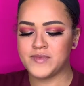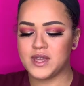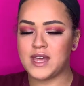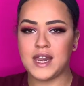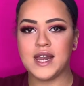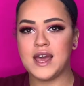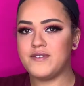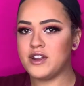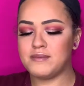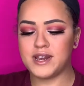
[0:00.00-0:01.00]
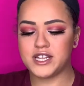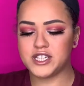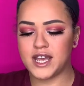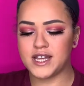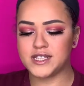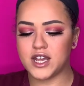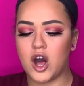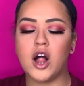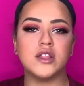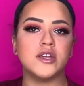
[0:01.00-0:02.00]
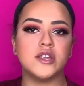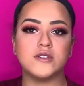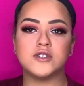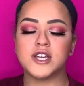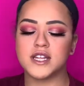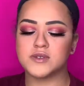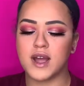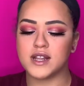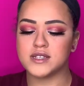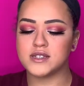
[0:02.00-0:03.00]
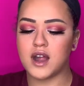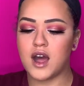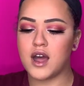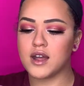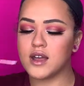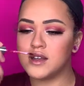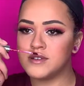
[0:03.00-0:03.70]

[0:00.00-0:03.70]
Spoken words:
They didn't have very many shades. Like all the nude shades were out of stock.